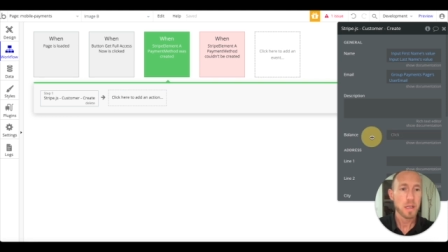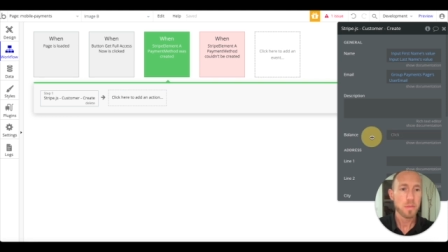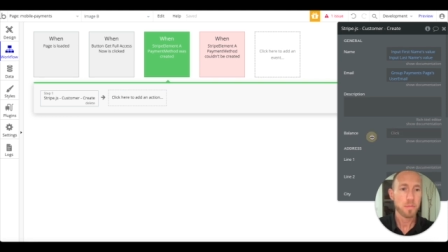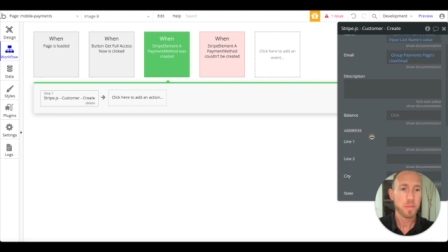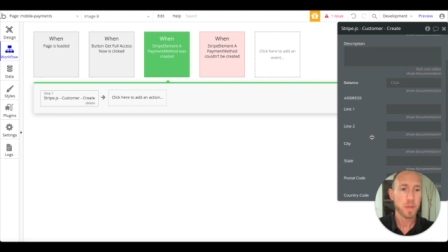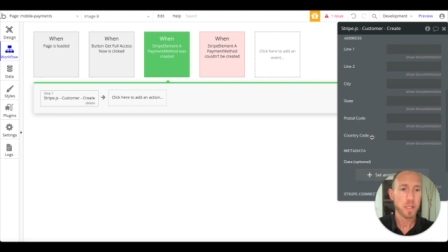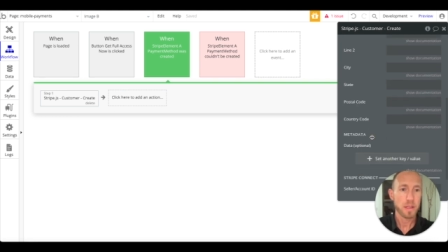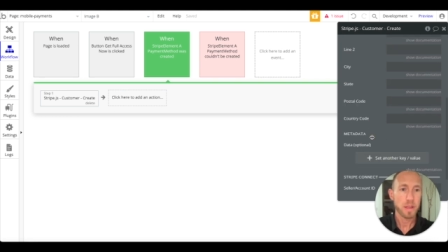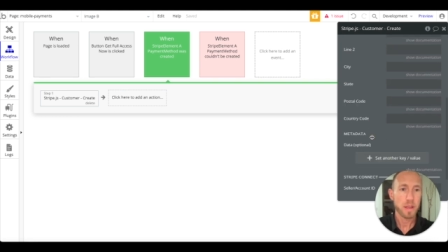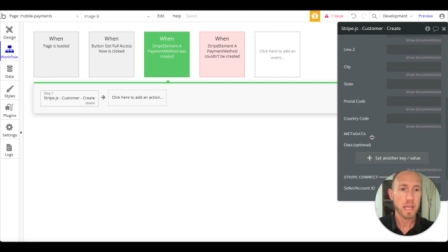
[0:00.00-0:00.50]

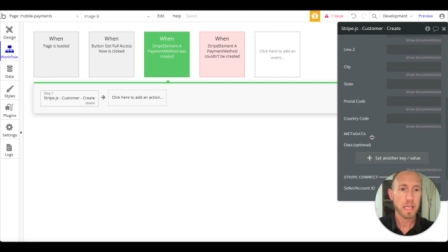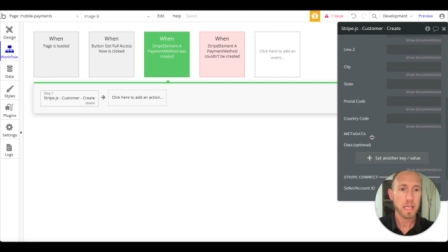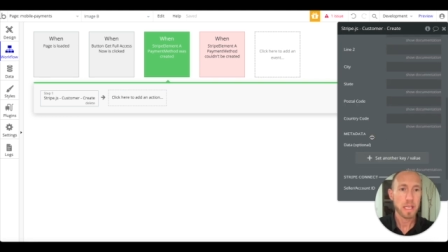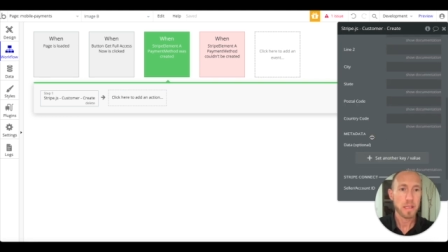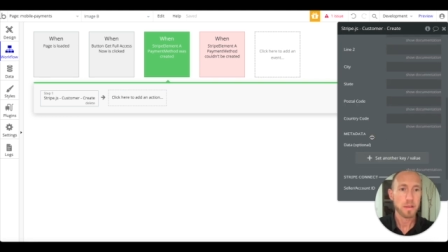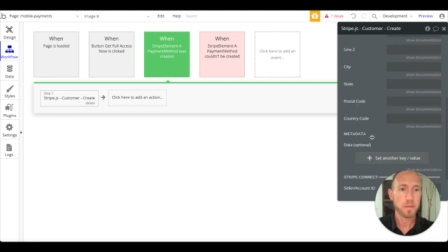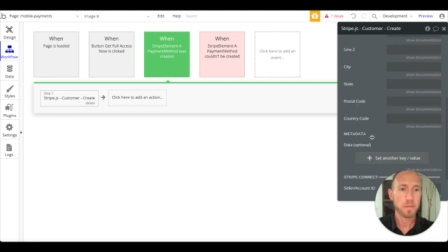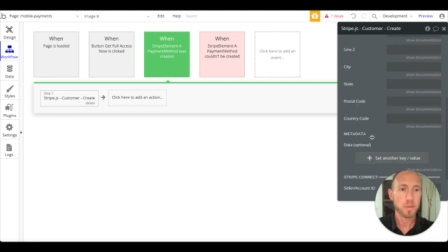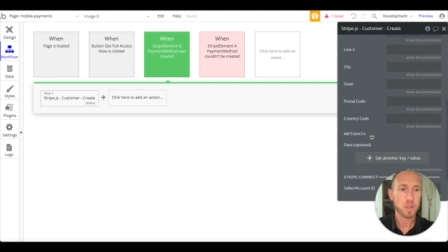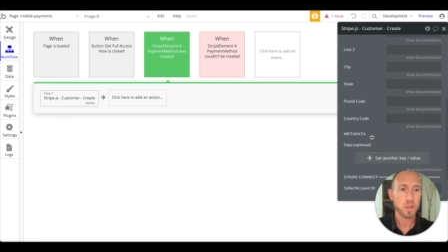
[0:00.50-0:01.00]
but they
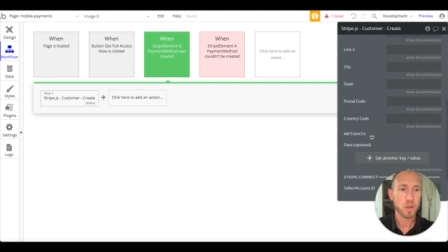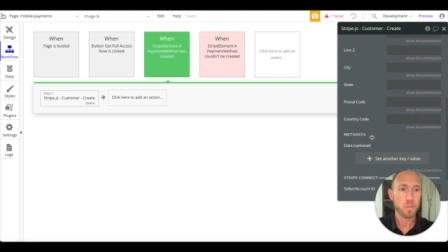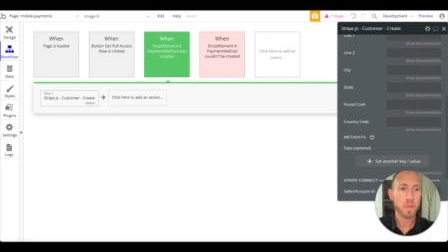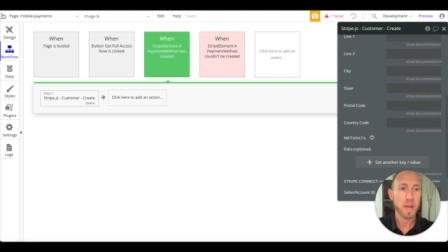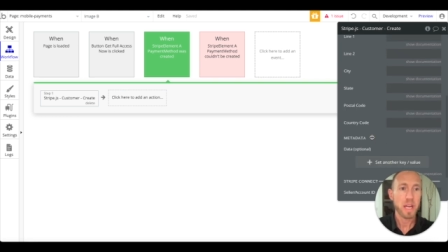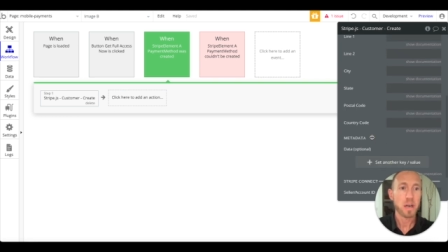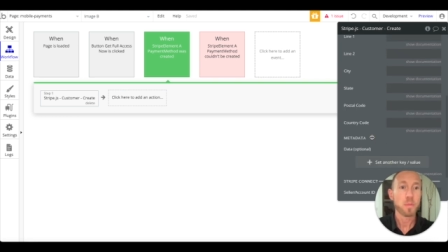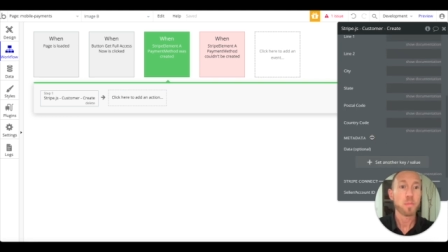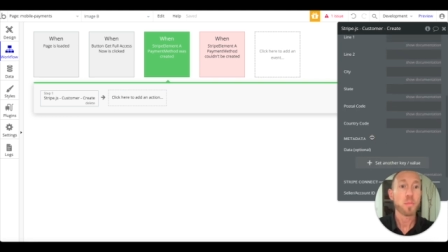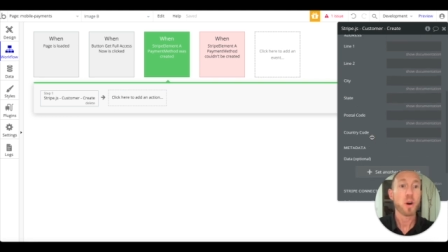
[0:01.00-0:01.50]
can, you know,
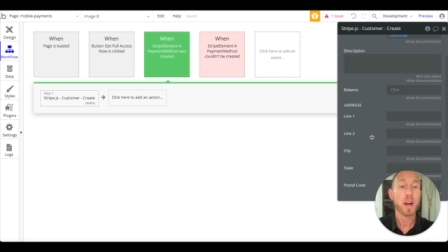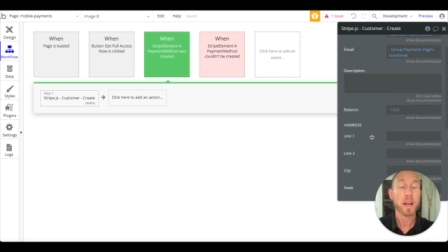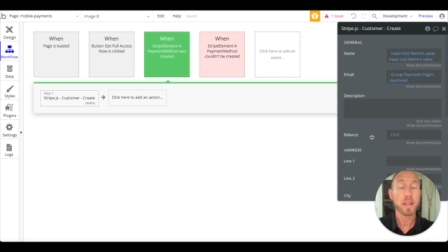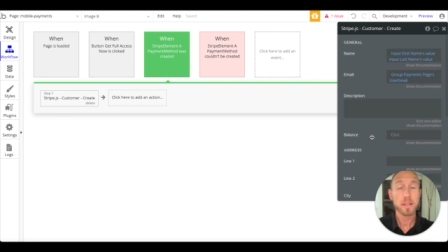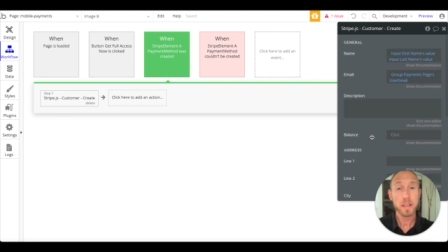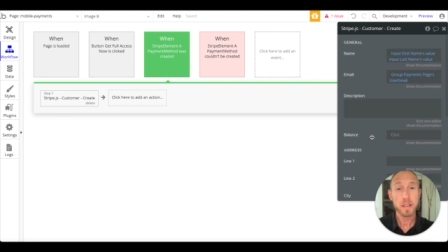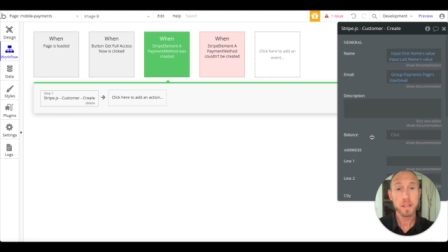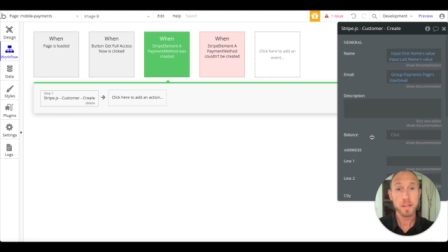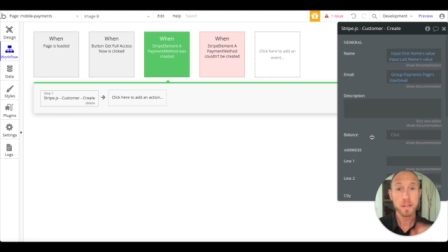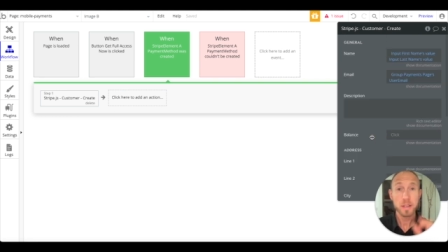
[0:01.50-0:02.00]
better
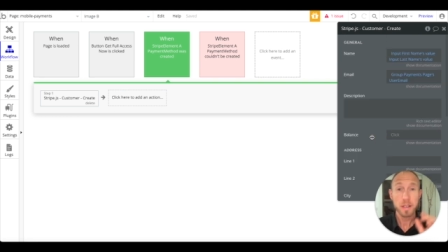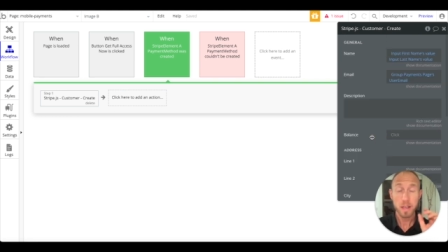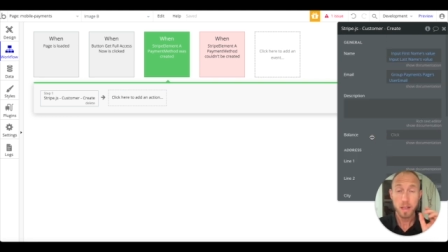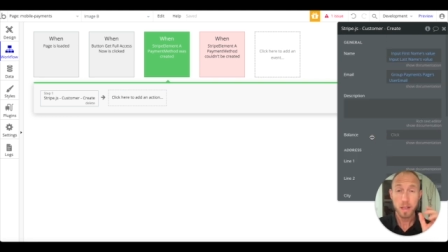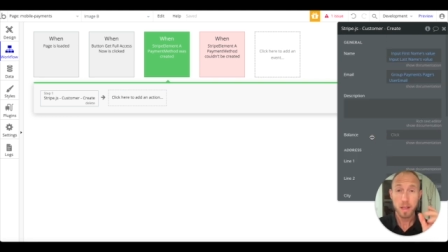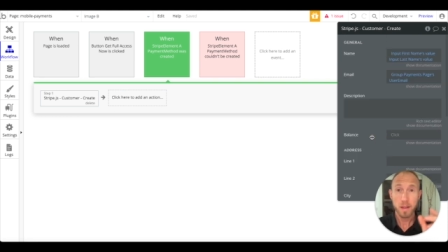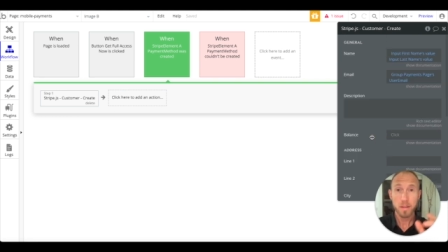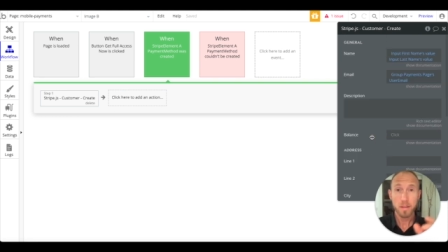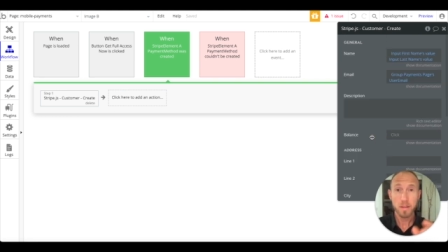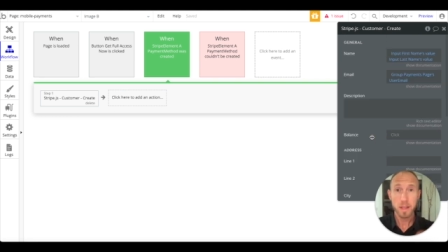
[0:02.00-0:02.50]
process
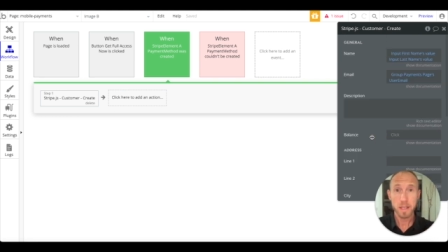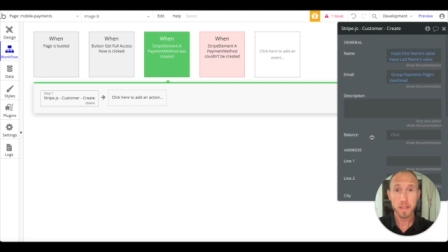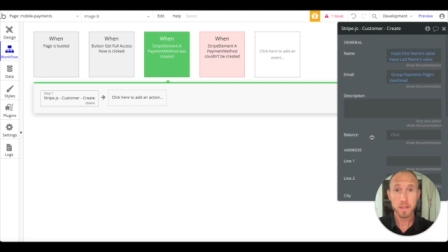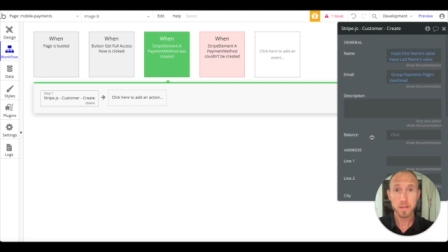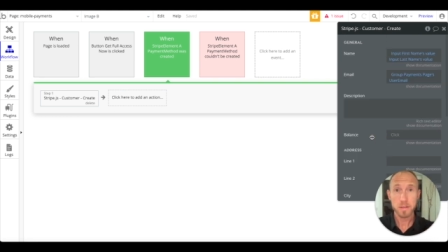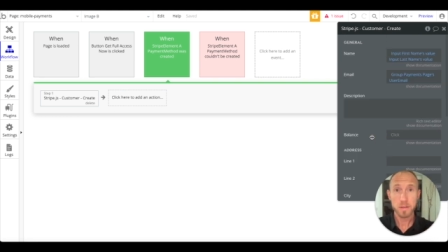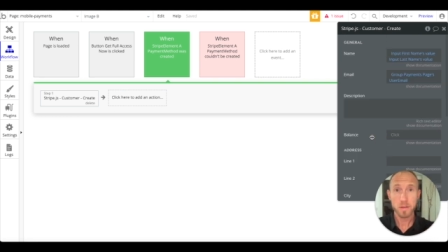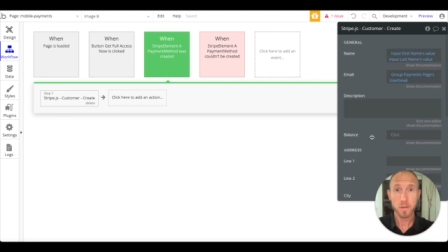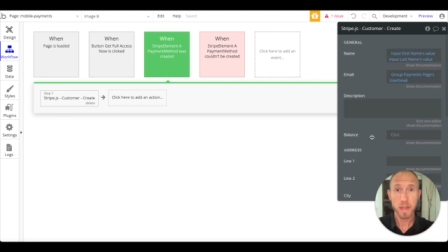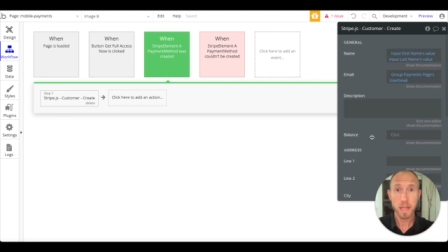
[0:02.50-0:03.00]
things
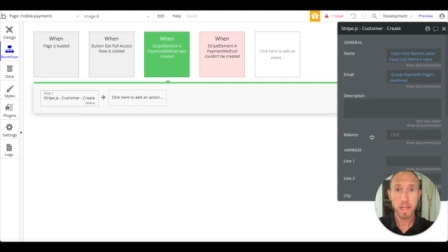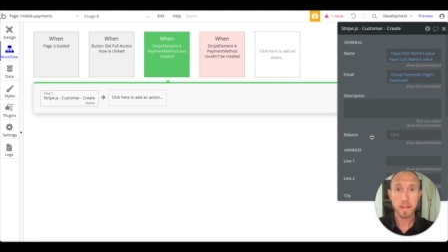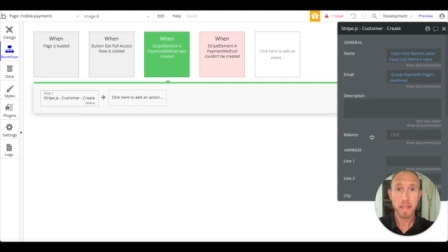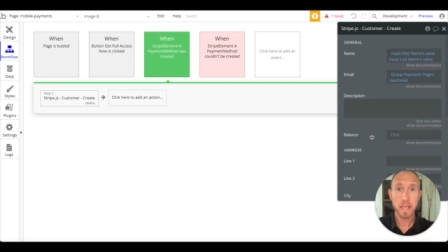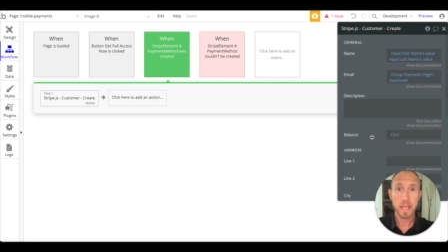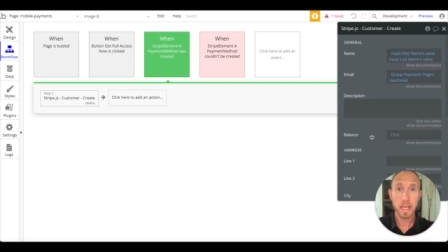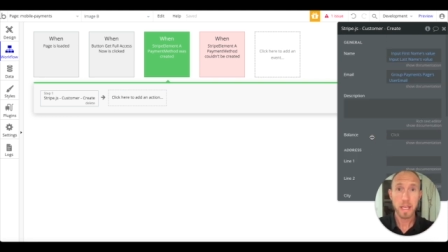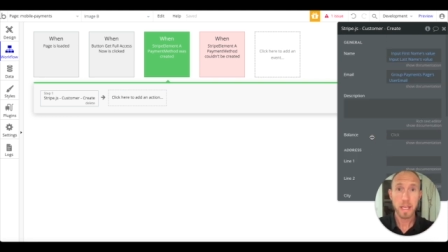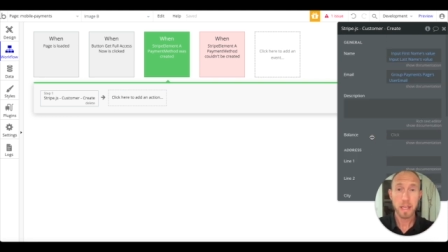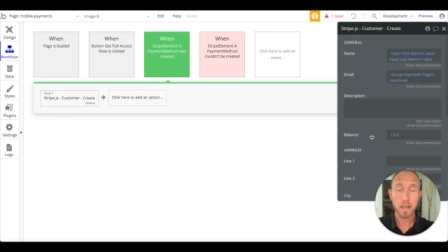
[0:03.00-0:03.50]
so that
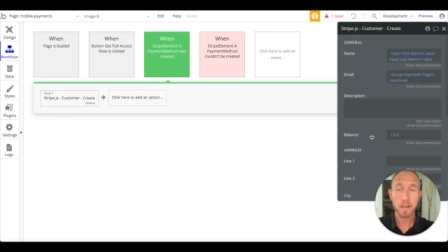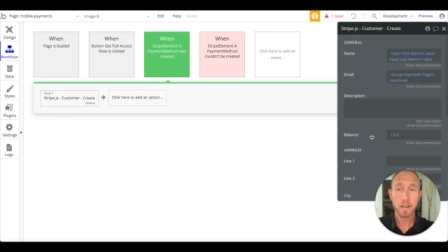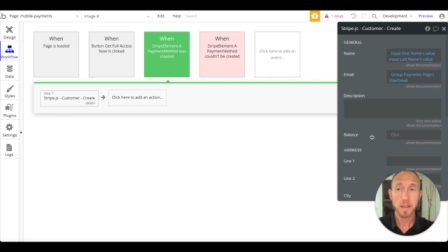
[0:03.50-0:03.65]
they